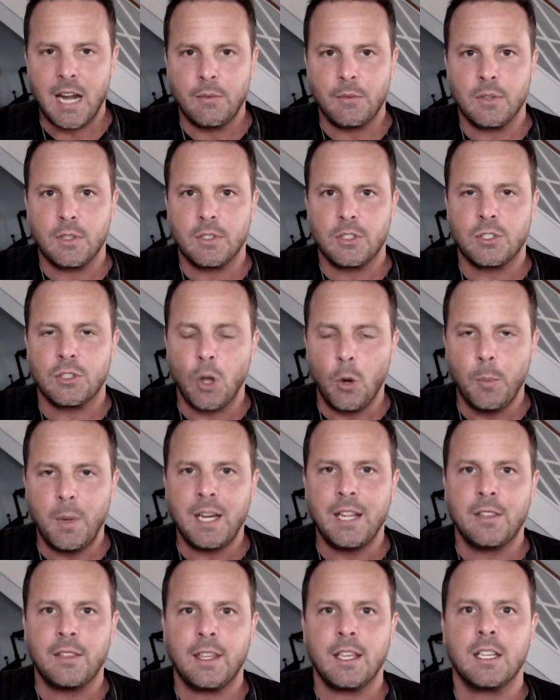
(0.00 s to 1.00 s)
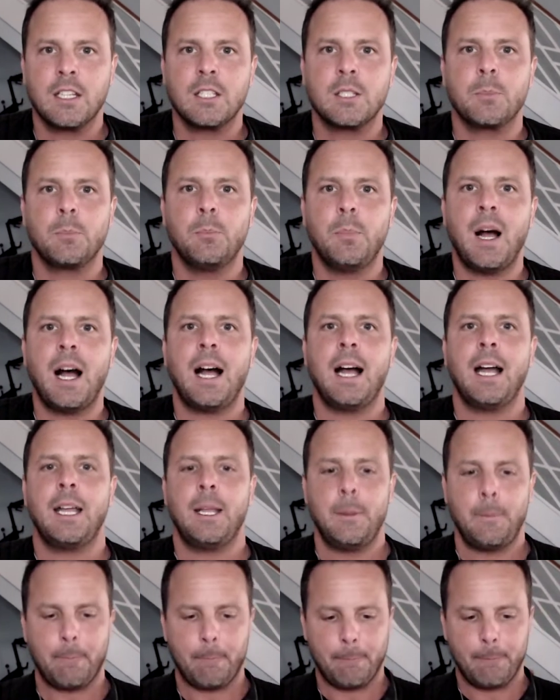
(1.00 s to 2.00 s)
so many things by
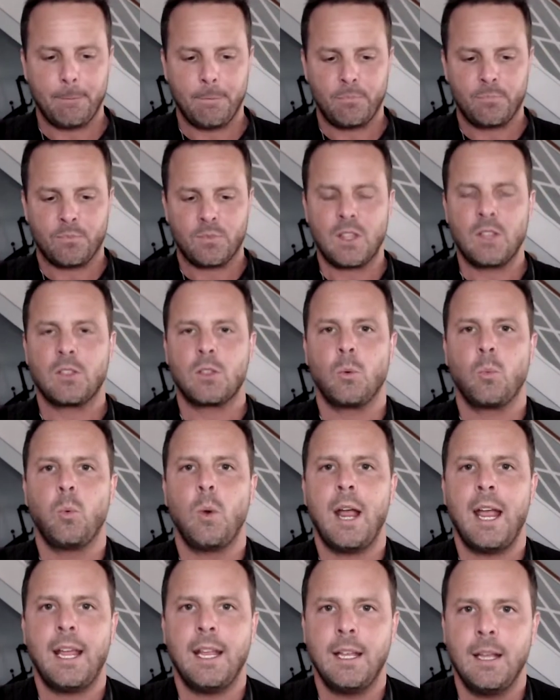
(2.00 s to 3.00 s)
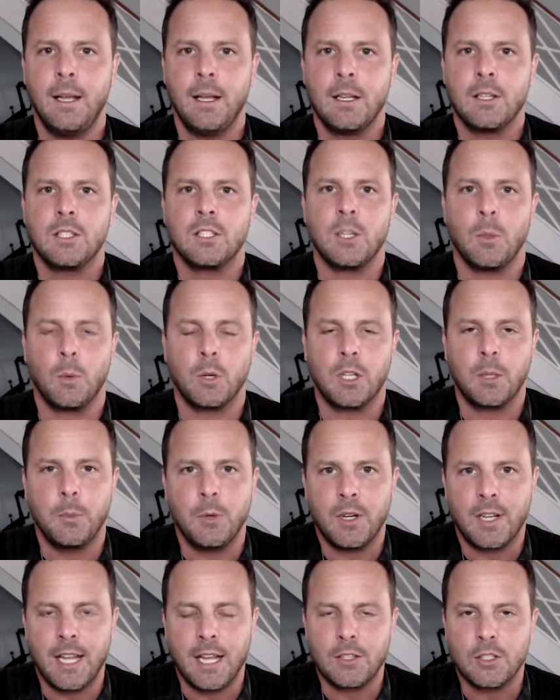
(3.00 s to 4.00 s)
the way someone
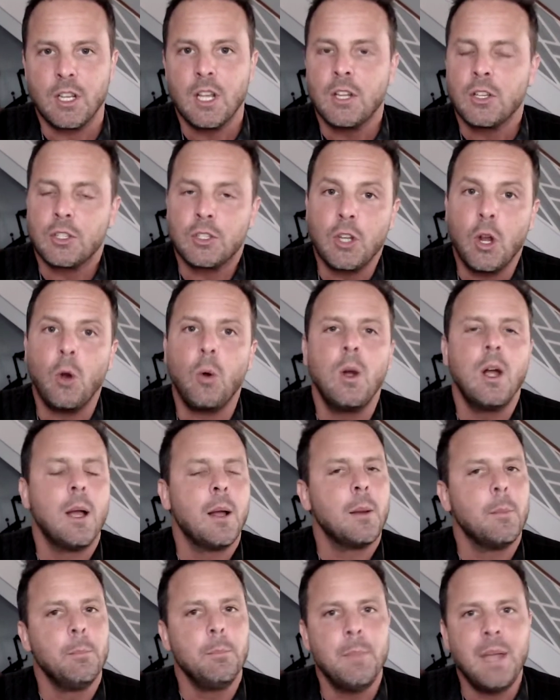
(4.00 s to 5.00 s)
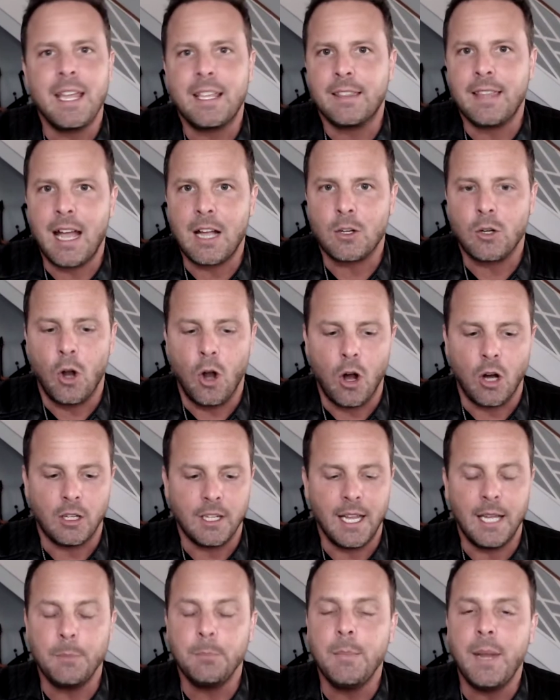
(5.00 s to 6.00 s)
communicates. So make that call
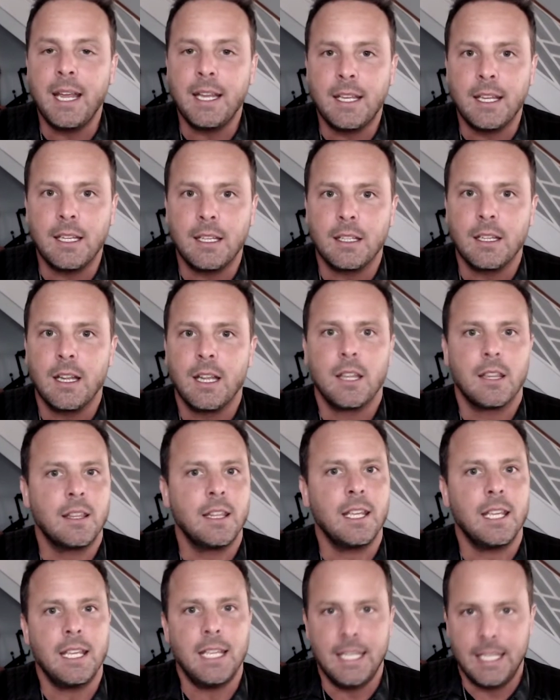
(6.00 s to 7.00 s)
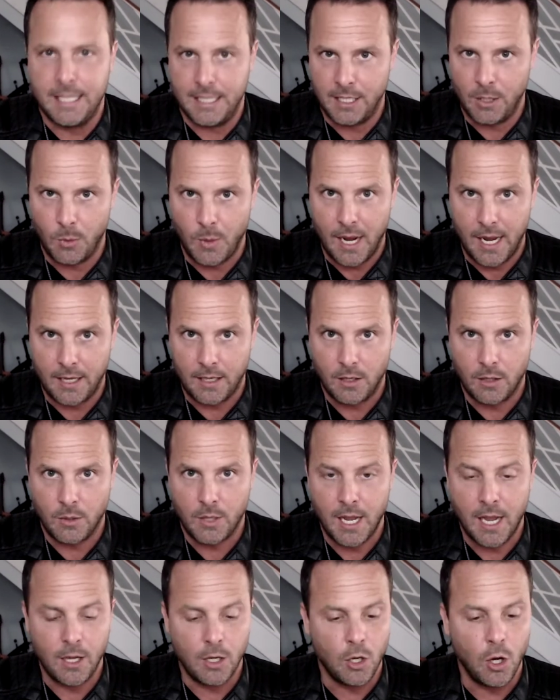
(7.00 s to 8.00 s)
and make it the easy way,
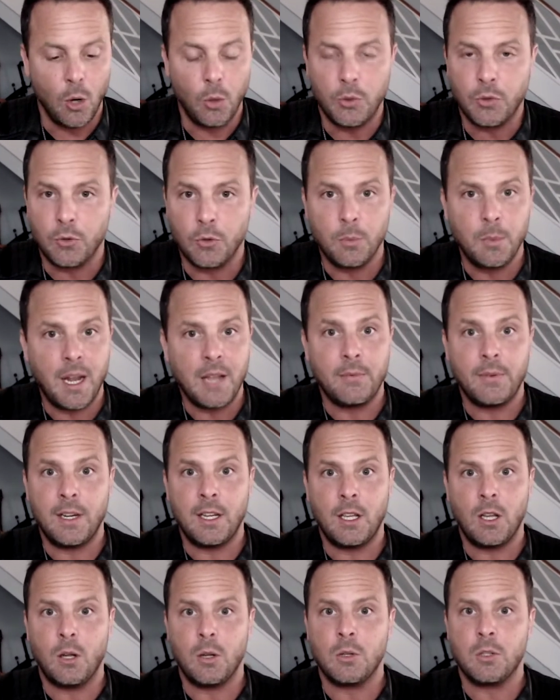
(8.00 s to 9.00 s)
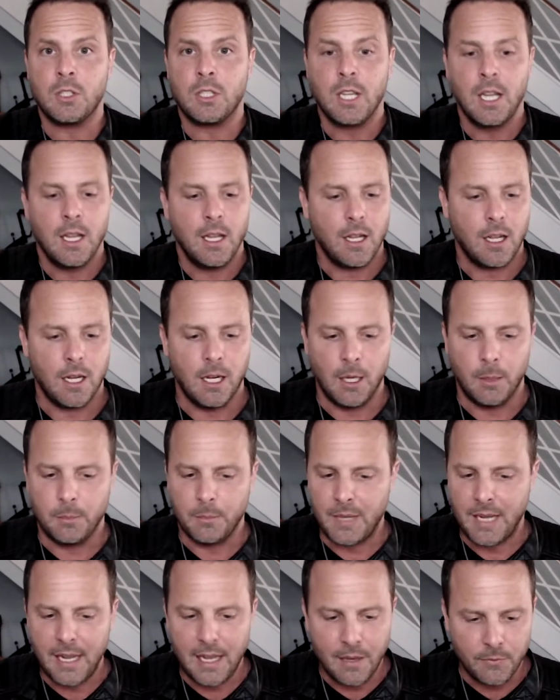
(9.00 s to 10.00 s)
okay? Go through my videos.
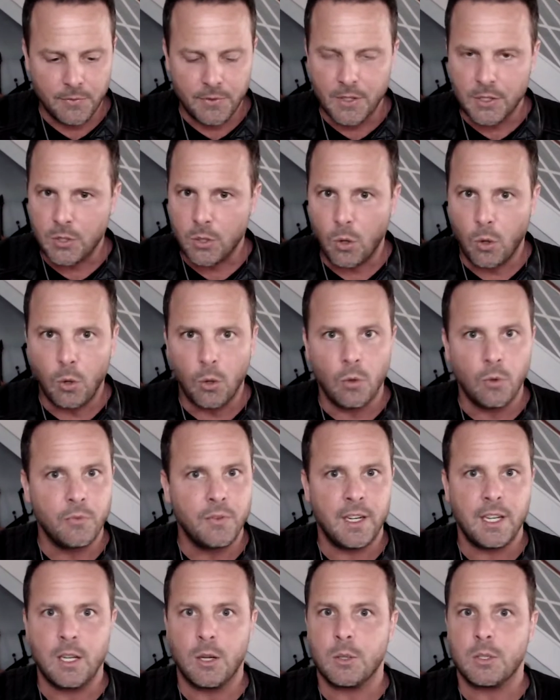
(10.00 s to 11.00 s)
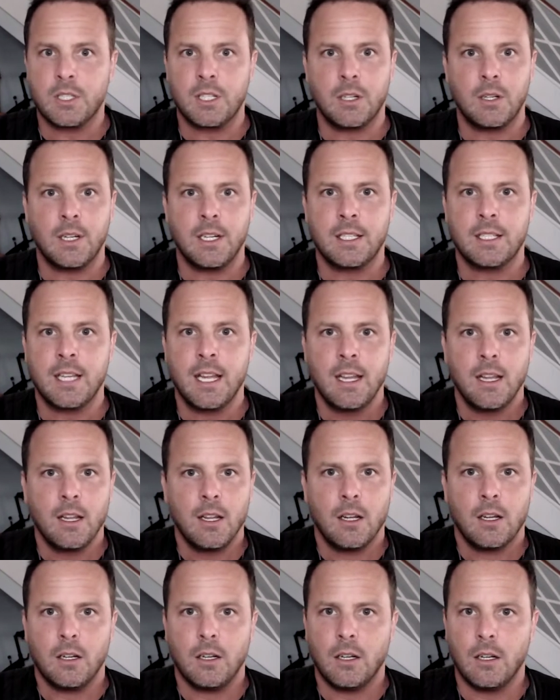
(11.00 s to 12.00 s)
I have this whole video series
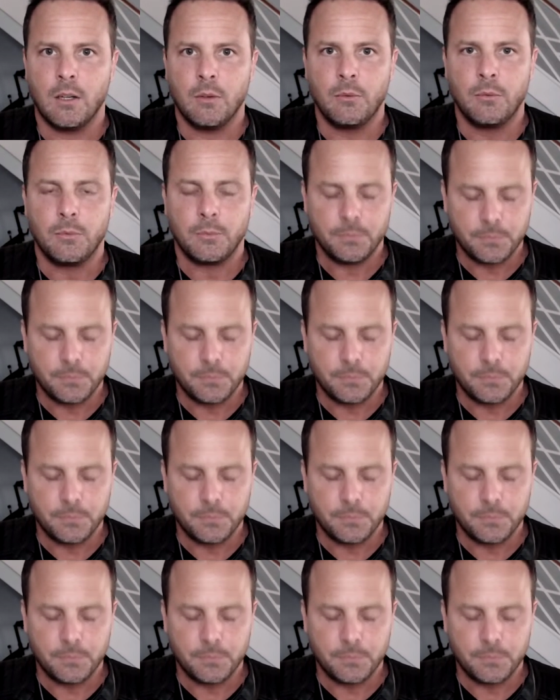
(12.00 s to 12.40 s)
of